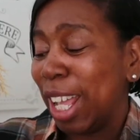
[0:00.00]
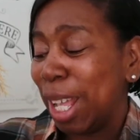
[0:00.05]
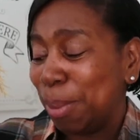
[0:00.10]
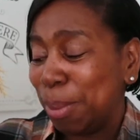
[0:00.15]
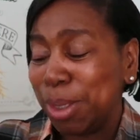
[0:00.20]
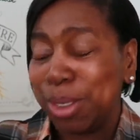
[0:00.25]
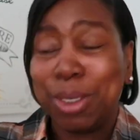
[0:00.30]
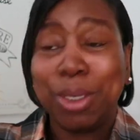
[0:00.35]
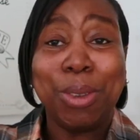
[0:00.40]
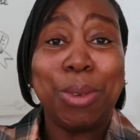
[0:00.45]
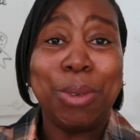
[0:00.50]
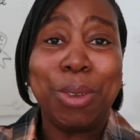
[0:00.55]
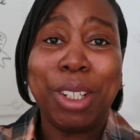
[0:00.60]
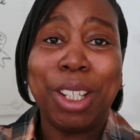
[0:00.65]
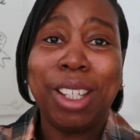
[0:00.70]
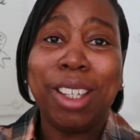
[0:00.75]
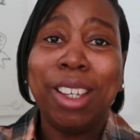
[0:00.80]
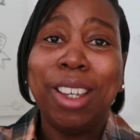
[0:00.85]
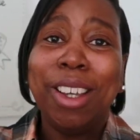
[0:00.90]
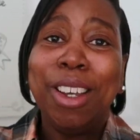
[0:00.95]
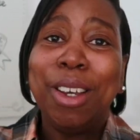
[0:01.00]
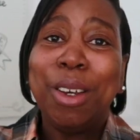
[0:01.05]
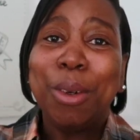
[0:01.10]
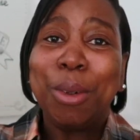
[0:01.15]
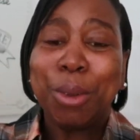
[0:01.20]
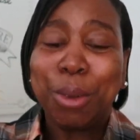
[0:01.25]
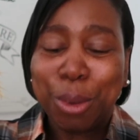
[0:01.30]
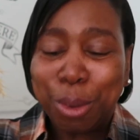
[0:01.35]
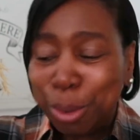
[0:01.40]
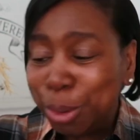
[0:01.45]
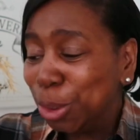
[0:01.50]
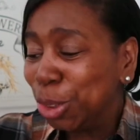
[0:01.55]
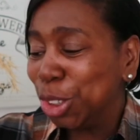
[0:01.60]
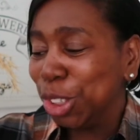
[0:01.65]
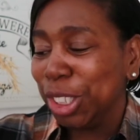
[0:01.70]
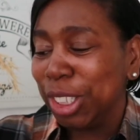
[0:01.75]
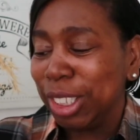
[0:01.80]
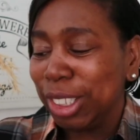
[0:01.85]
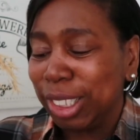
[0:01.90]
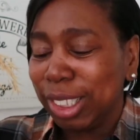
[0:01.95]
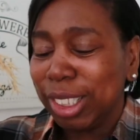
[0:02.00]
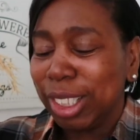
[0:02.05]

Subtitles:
Absolutely gorgeous.